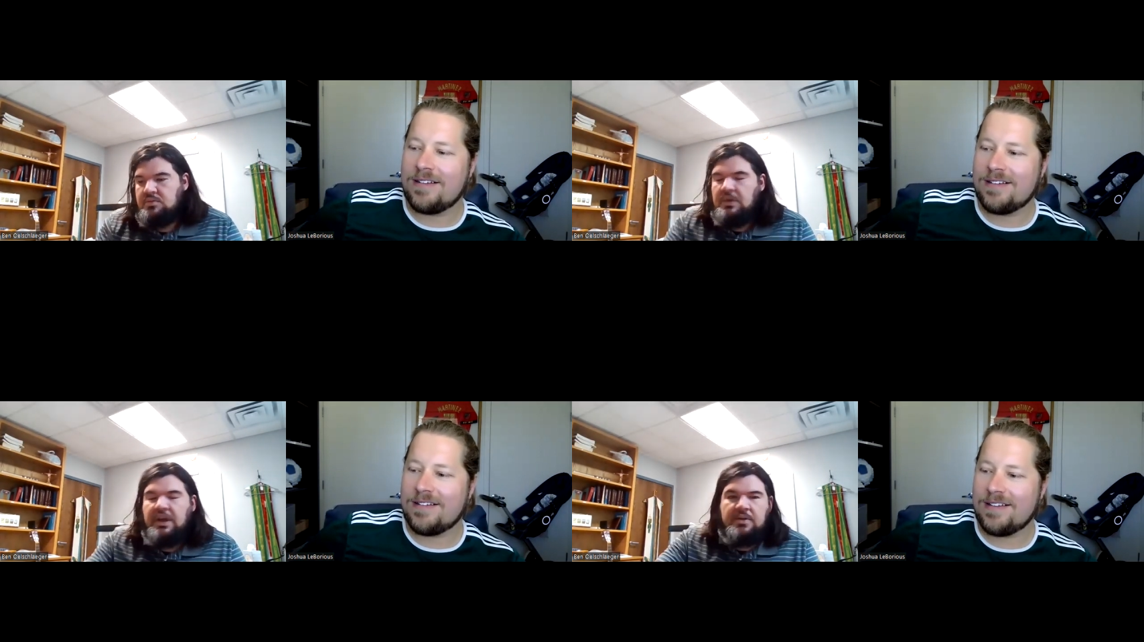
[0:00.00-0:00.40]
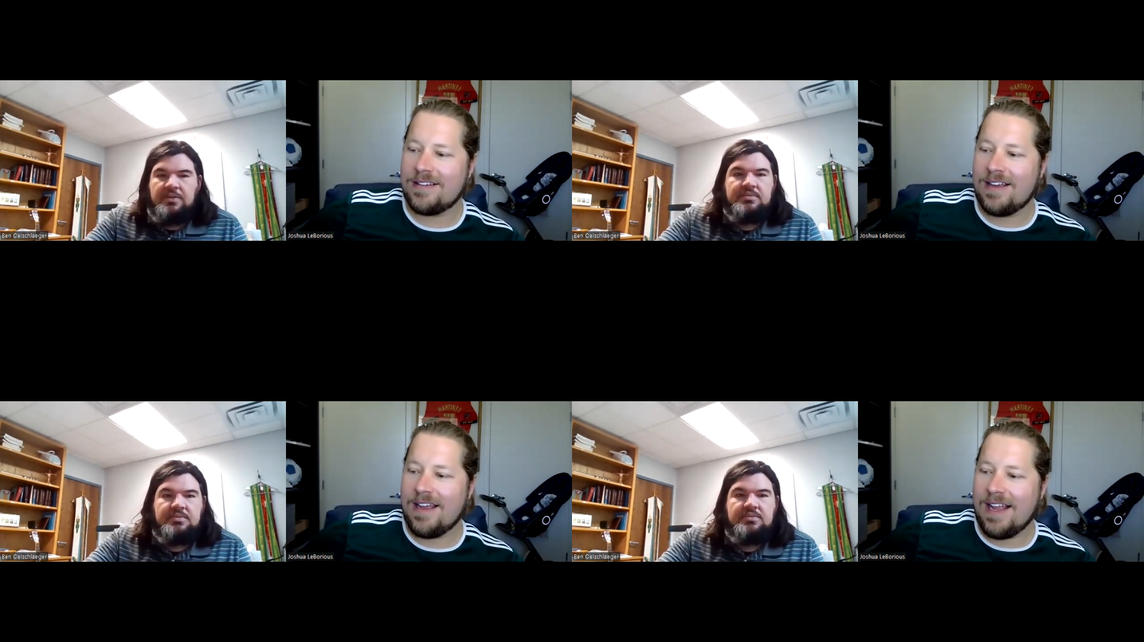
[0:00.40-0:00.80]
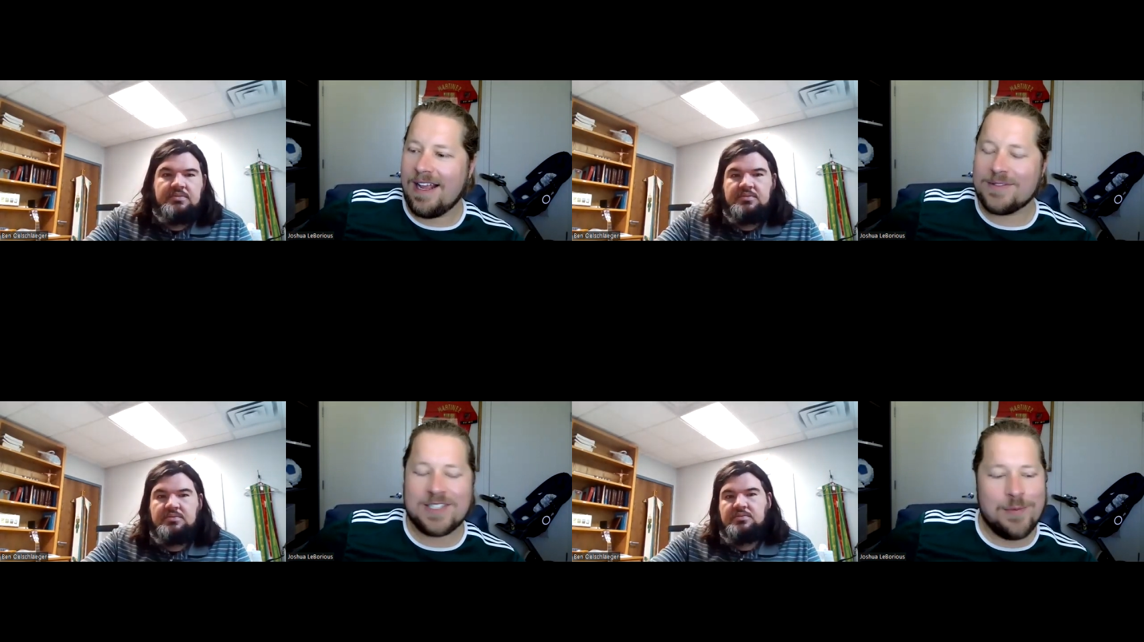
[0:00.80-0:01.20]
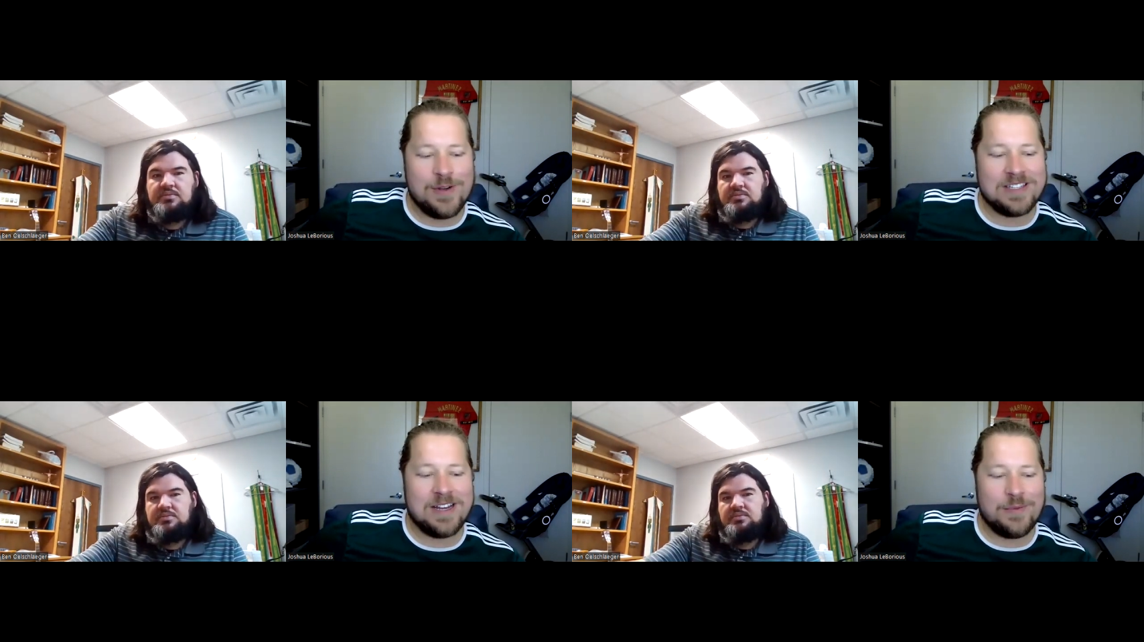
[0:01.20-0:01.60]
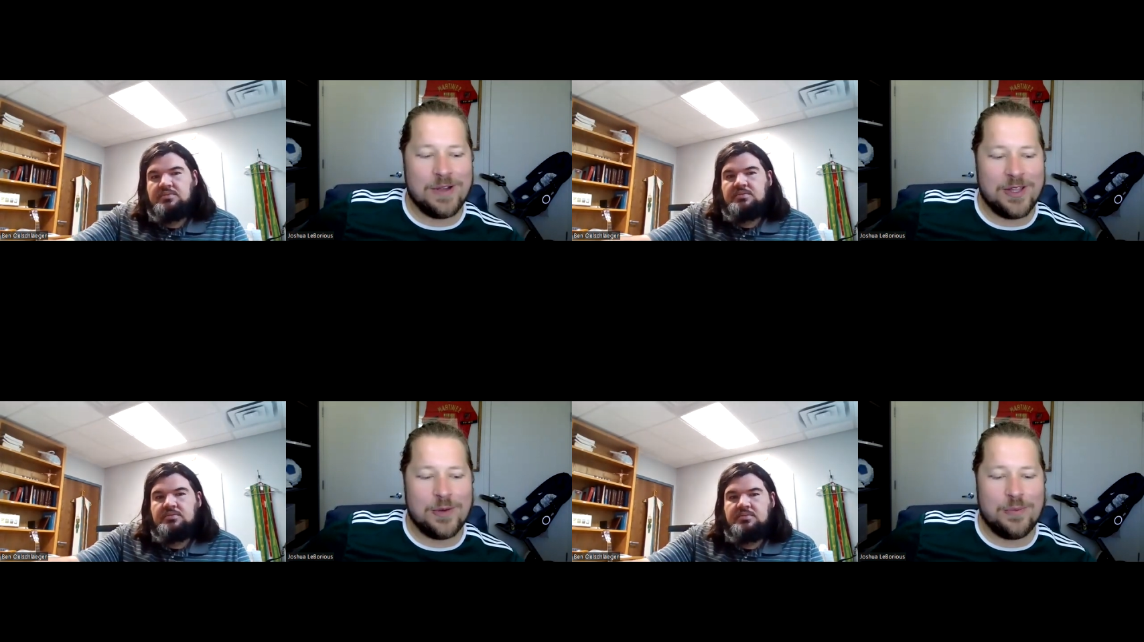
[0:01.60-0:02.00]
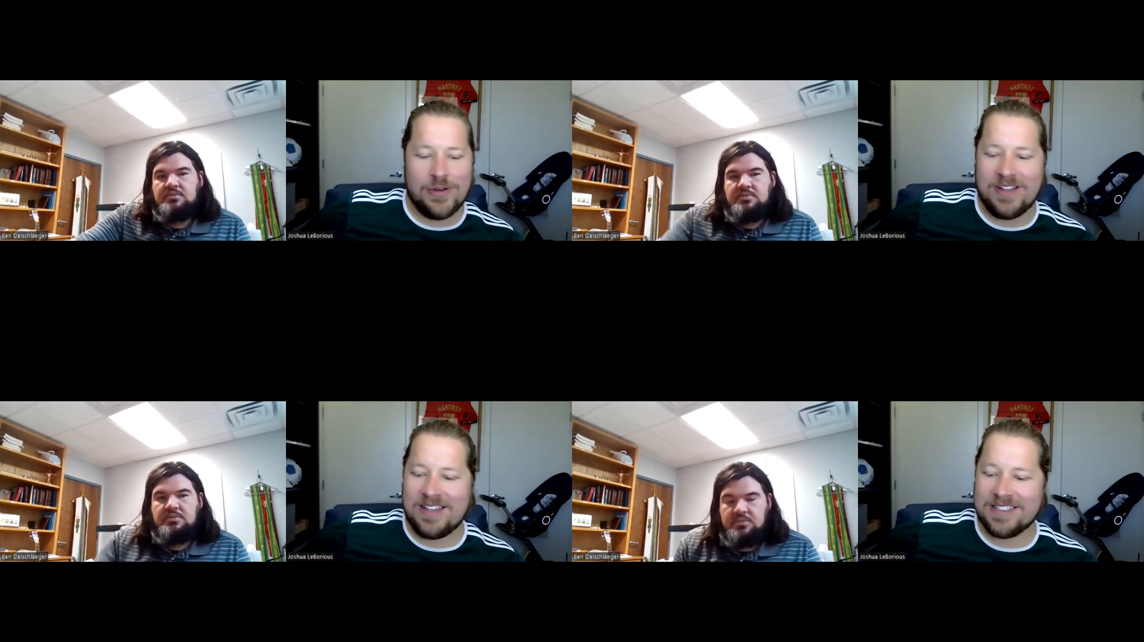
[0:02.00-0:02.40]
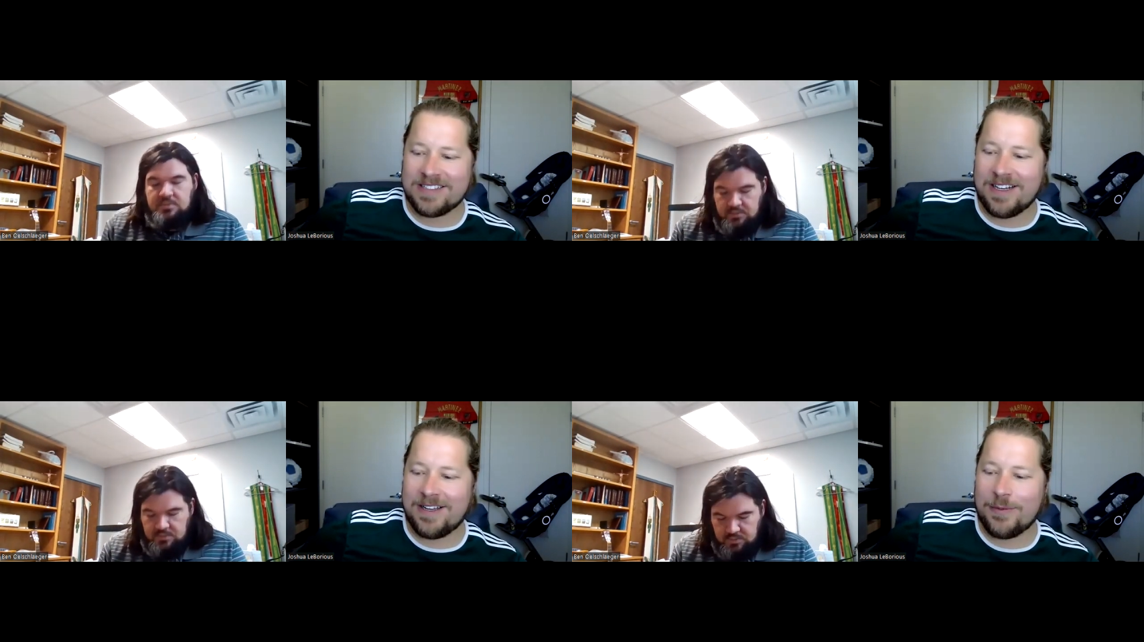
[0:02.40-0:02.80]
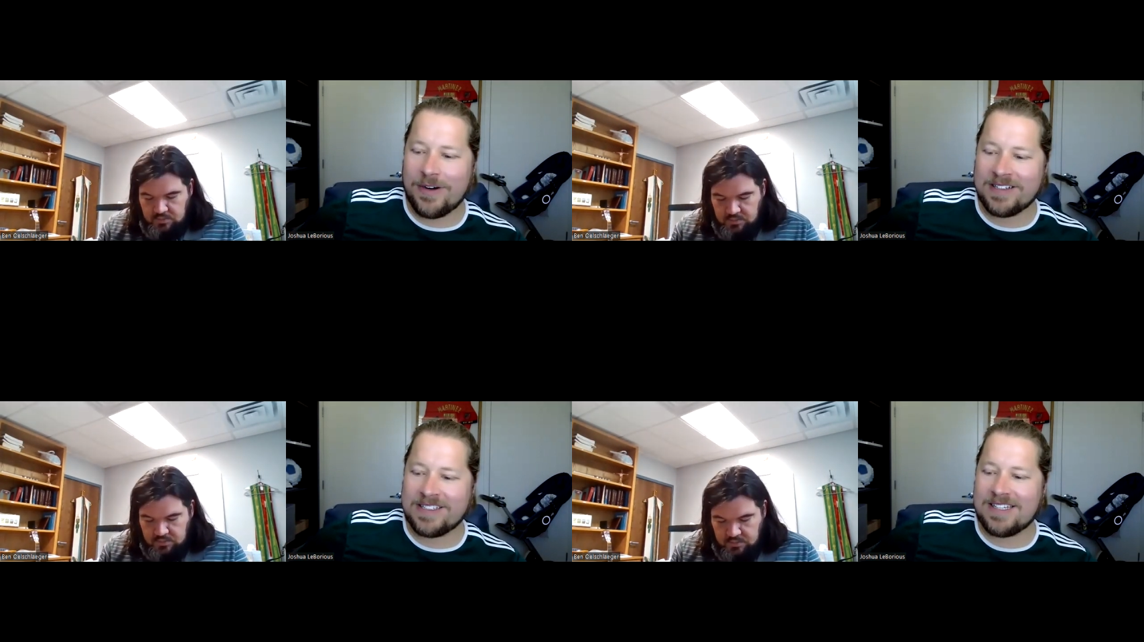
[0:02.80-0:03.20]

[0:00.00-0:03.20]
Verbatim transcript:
Speaker 1: Yeah. If someone's not willing to put in this kind of work